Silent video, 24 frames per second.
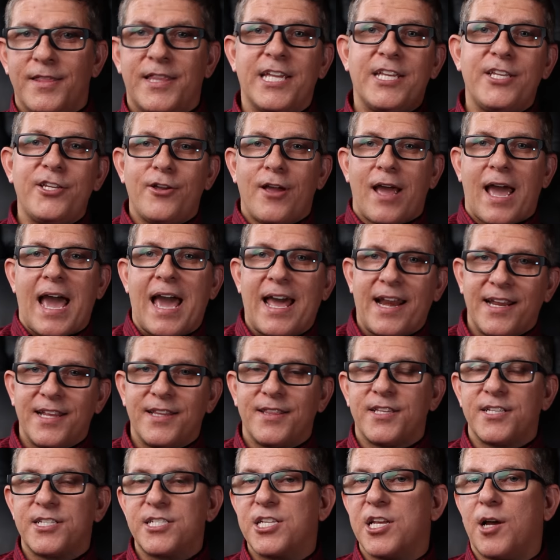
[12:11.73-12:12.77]
Then you add
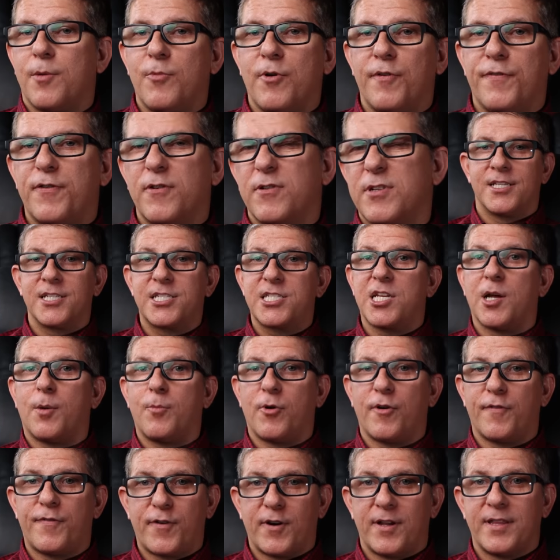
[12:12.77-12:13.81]
in the subwoofer. The
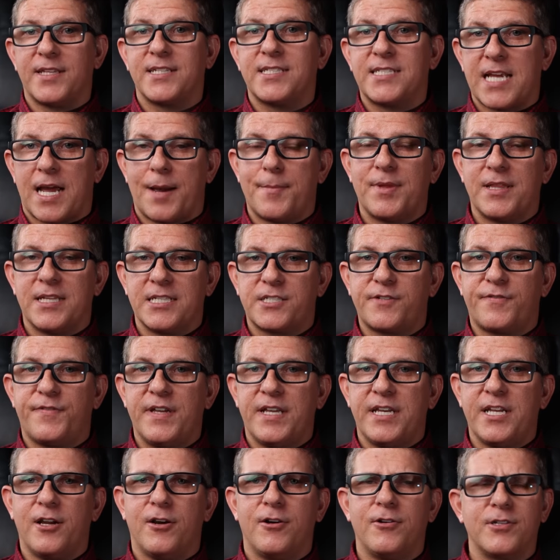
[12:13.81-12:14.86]
subwoofer at the time of this
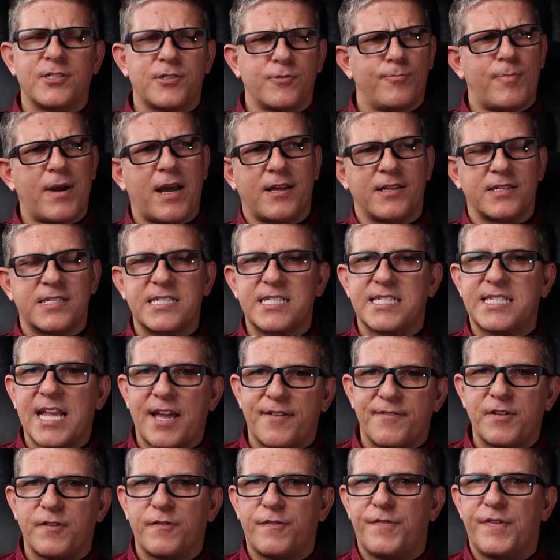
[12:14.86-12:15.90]
video is about
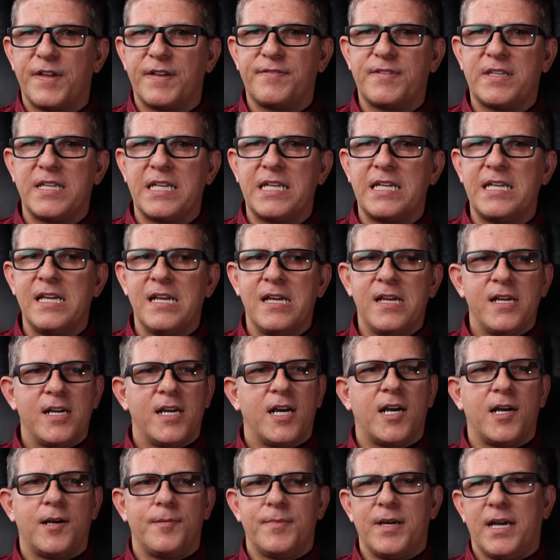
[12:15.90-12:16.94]
$750.
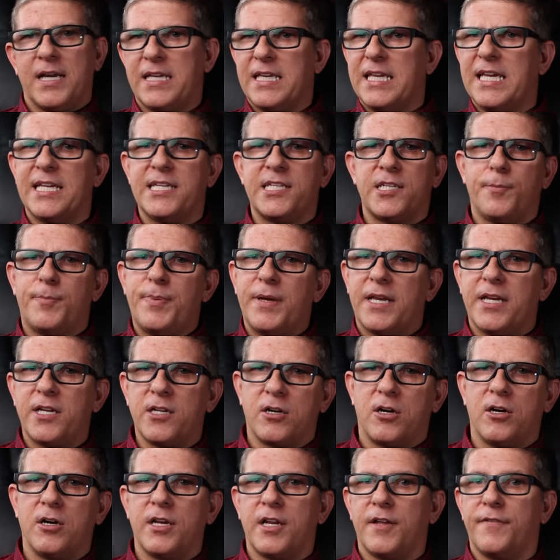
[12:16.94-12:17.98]
Again,
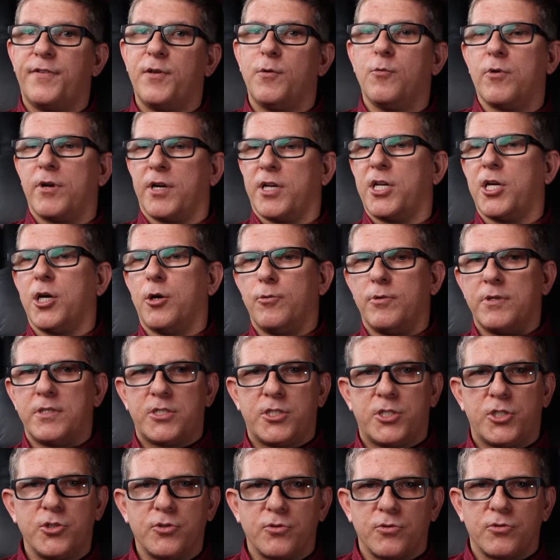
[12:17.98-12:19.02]
depending on if you want to go
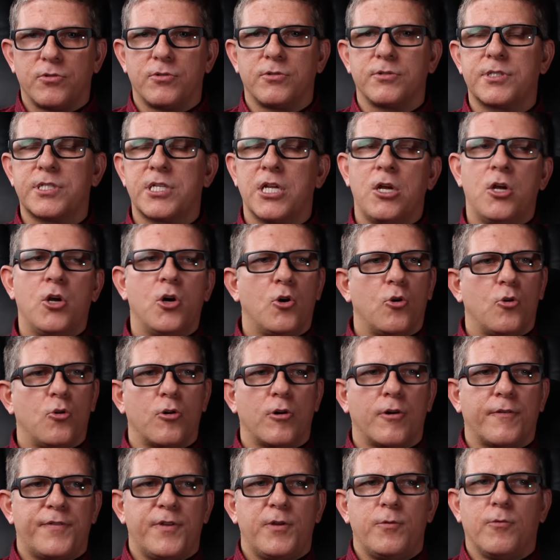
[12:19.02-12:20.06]
with duals
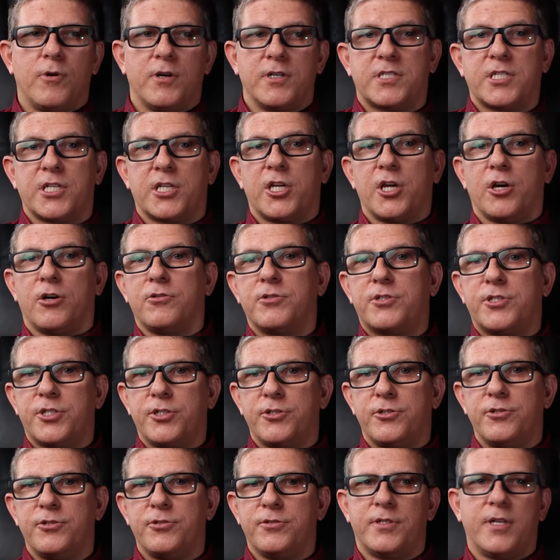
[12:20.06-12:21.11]
or if you want to go
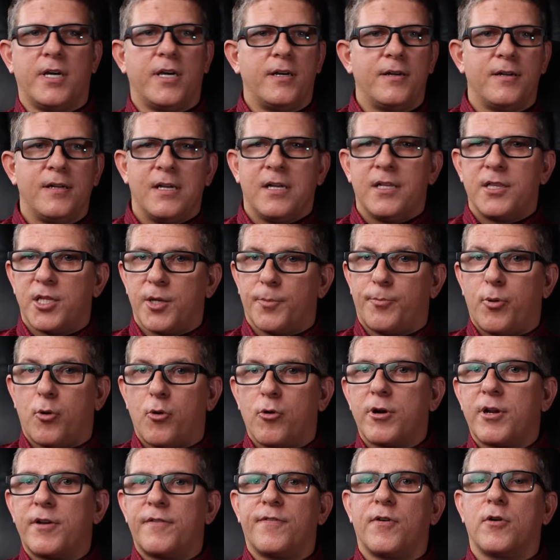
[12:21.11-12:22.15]
to the
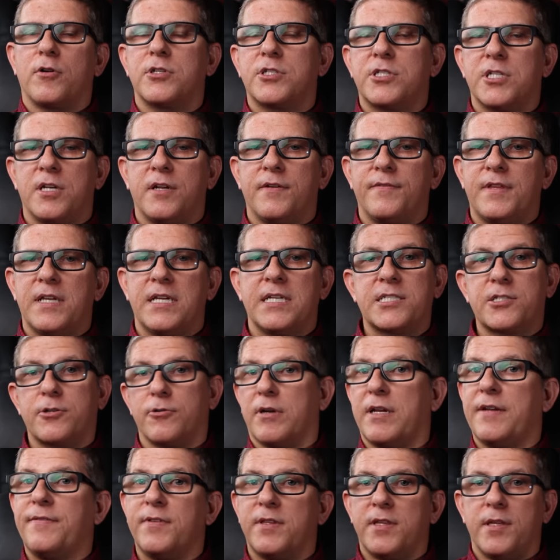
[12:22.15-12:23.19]
ported version of this
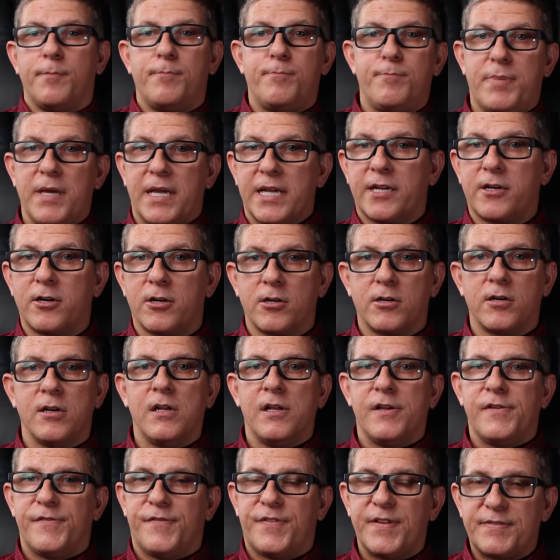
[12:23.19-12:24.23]
or even the bigger
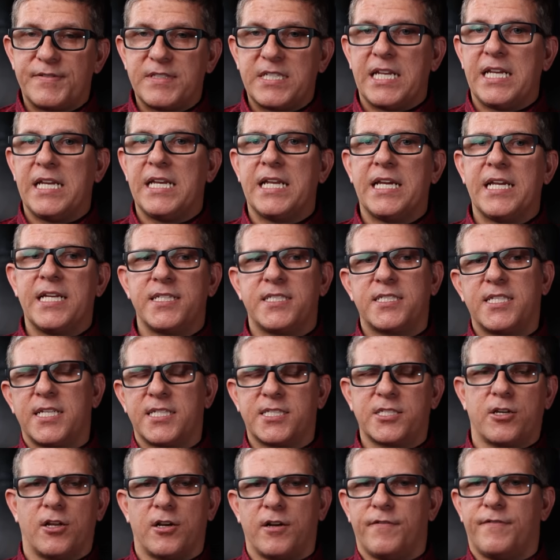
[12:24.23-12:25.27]
15 inch,
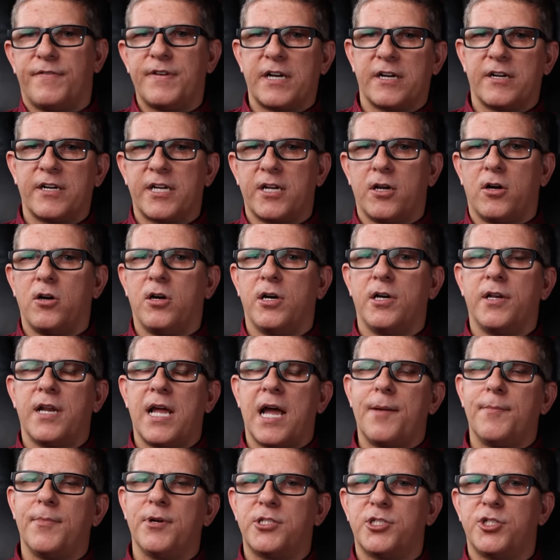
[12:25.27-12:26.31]
that's going to vary on
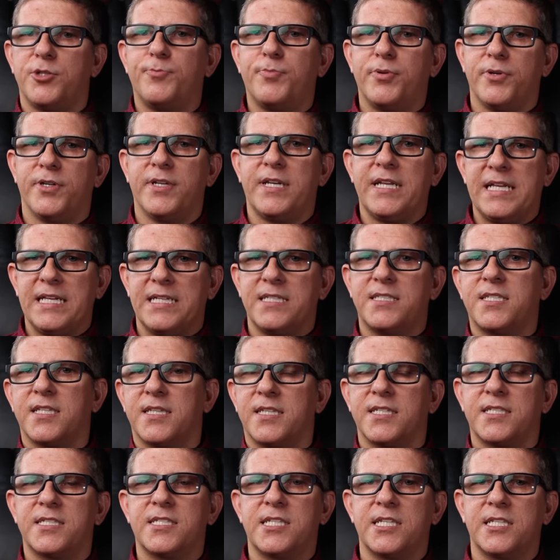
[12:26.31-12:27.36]
how much you put into
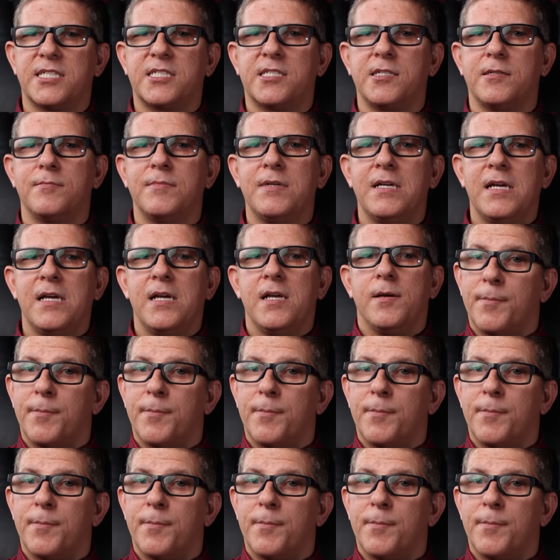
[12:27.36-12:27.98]
this system.